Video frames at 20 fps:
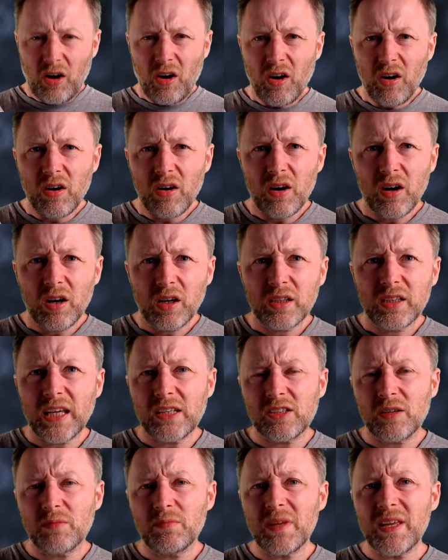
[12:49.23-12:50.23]
oh,
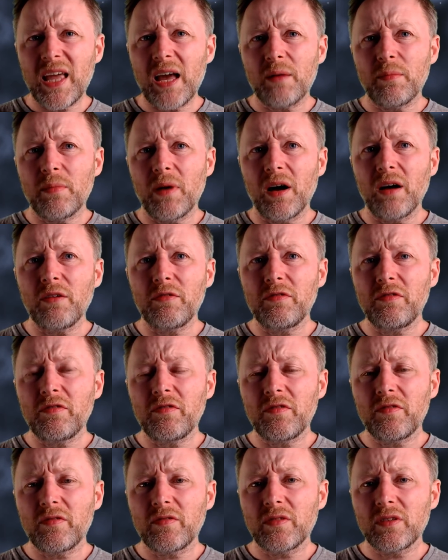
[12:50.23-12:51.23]
get somebody to get him
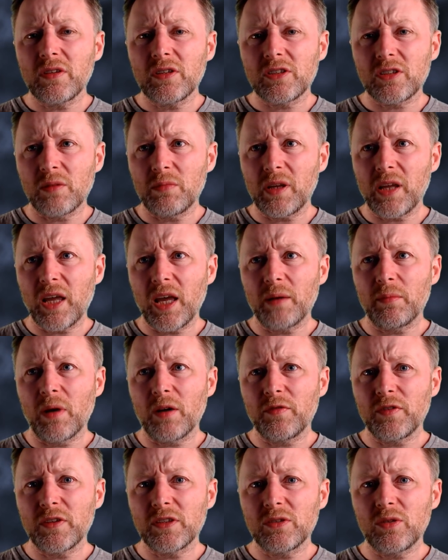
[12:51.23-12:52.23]
off. Somebody to get him
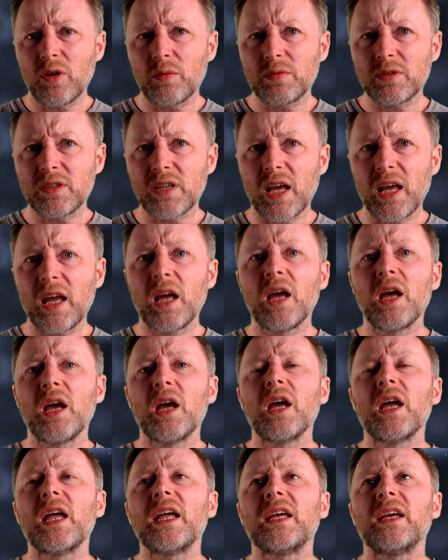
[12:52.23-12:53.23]
off, he's too upset.
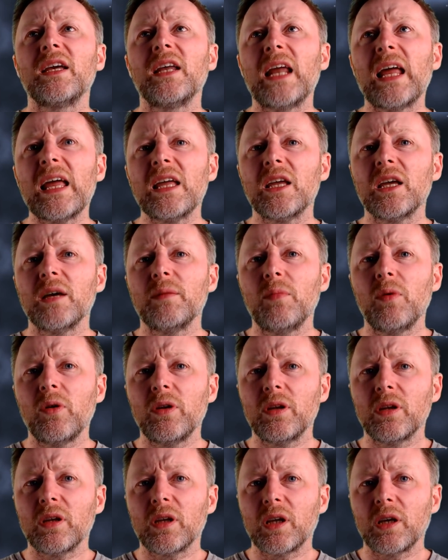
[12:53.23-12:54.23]
Craig, come
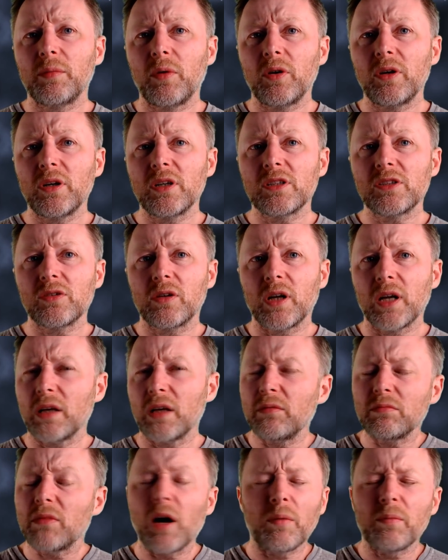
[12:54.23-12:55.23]
on, it's
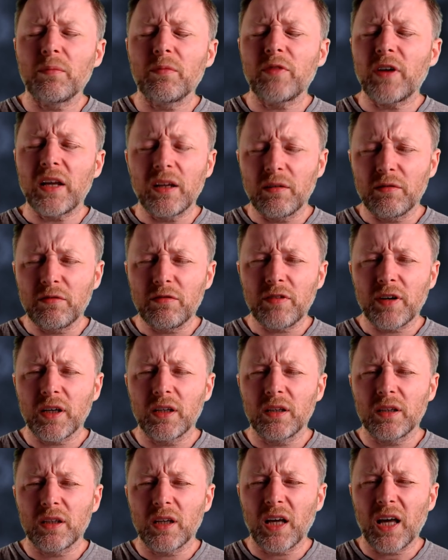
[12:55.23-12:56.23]
alright. I'm fine.
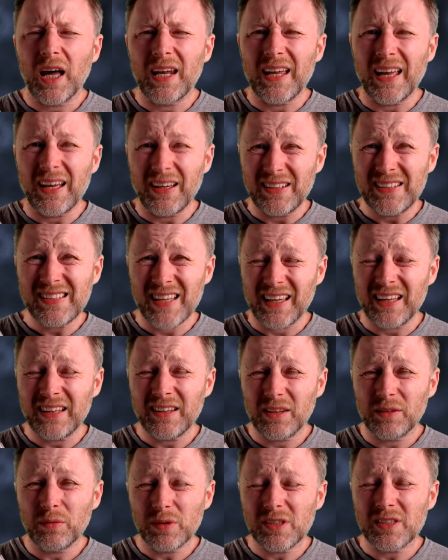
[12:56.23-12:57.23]
And he was
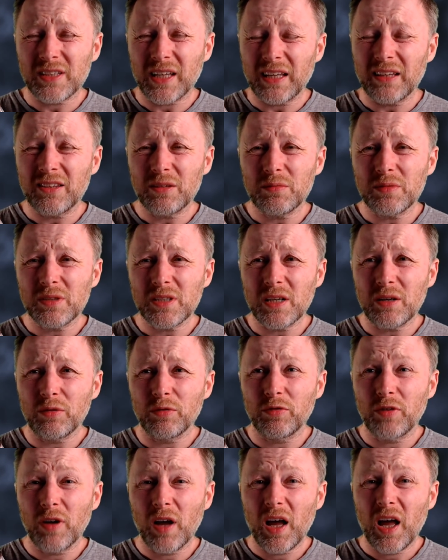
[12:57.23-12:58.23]
thinking to
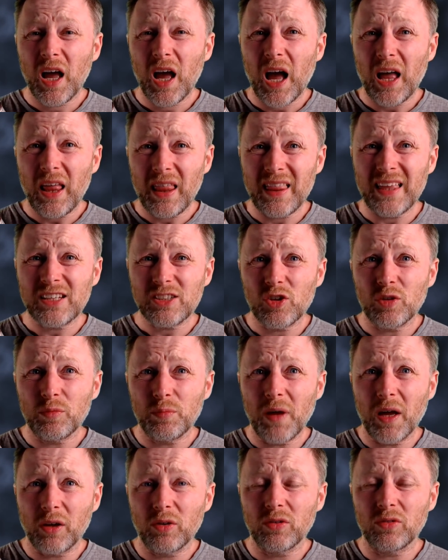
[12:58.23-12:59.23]
himself, this
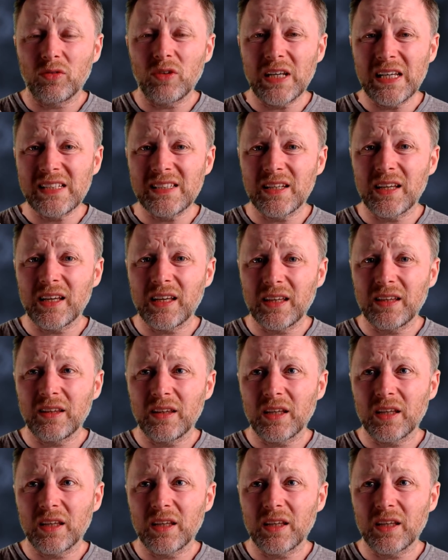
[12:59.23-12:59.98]
could be a good reason,